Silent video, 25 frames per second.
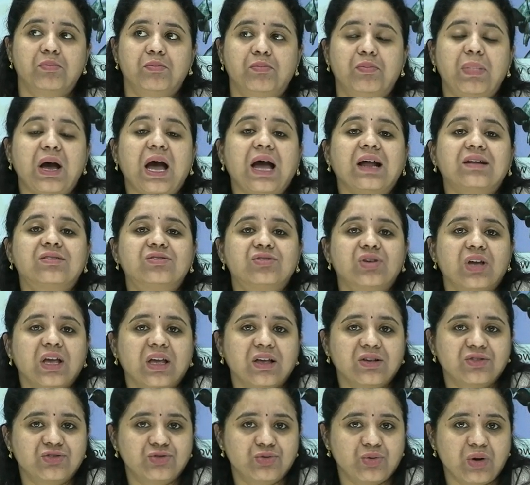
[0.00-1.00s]
bad
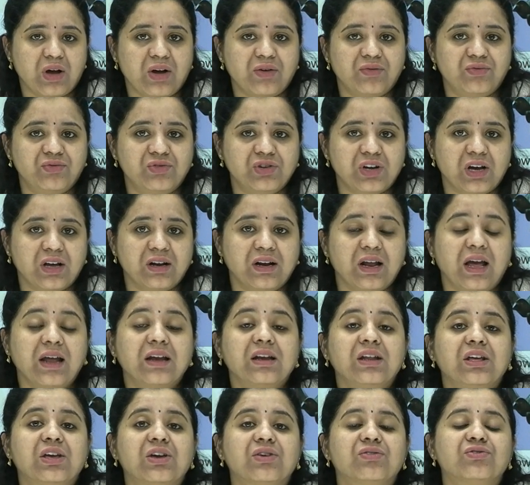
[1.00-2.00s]
things you have done,
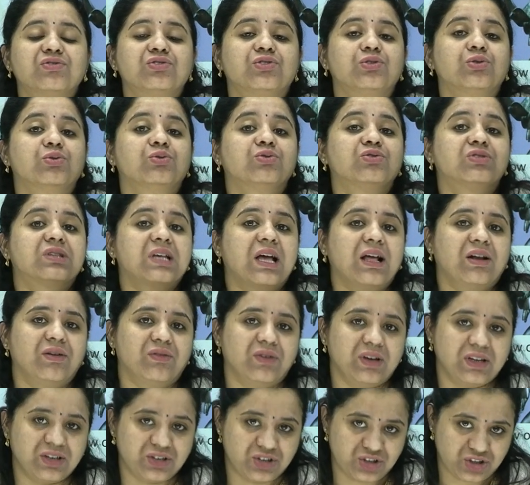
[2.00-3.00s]
and gives you
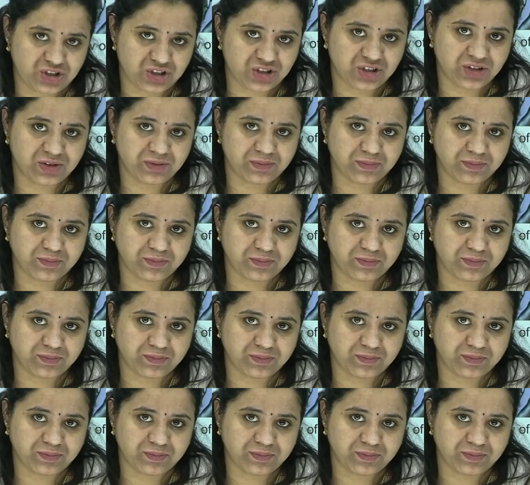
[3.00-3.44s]
salvation.